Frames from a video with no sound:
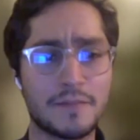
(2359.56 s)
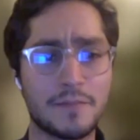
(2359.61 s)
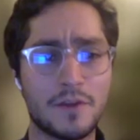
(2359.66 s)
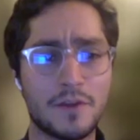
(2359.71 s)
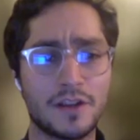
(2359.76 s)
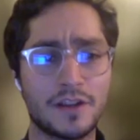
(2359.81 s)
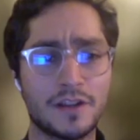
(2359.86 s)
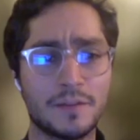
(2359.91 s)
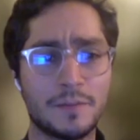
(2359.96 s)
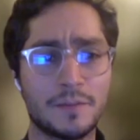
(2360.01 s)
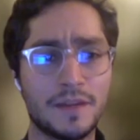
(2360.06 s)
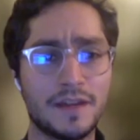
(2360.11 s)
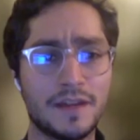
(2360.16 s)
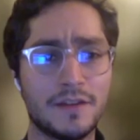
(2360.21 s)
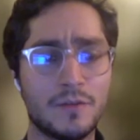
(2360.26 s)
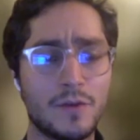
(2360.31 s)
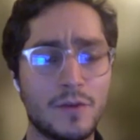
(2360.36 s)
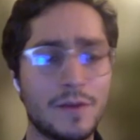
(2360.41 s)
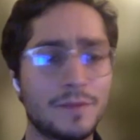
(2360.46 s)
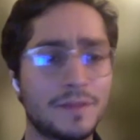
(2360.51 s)
market
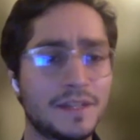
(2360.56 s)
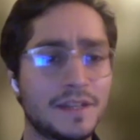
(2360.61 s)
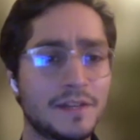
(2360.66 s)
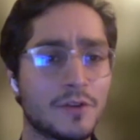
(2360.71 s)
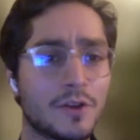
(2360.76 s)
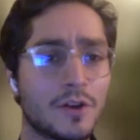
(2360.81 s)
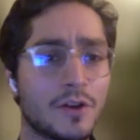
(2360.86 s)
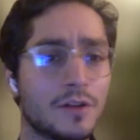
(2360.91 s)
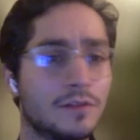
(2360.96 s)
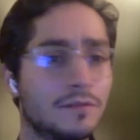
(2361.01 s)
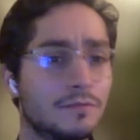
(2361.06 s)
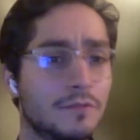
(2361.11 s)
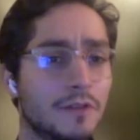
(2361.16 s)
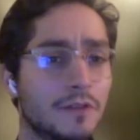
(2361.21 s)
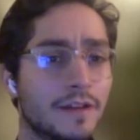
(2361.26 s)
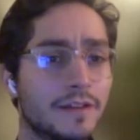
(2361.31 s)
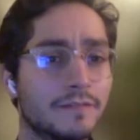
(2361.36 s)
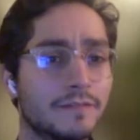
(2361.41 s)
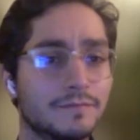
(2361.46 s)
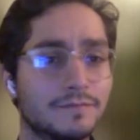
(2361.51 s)
being Web 0, right?